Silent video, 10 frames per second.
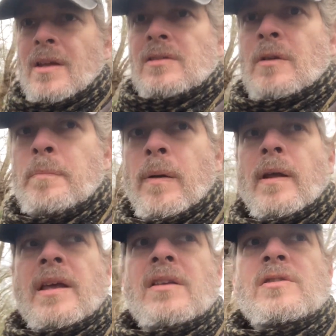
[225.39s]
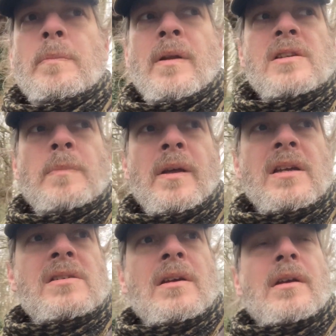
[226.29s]
So please, please,
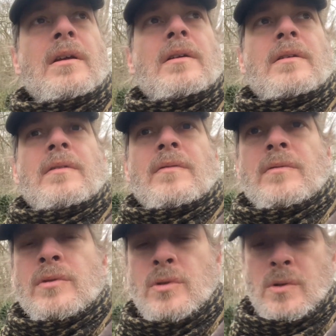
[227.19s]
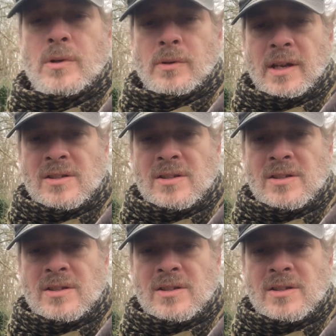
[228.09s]
please, good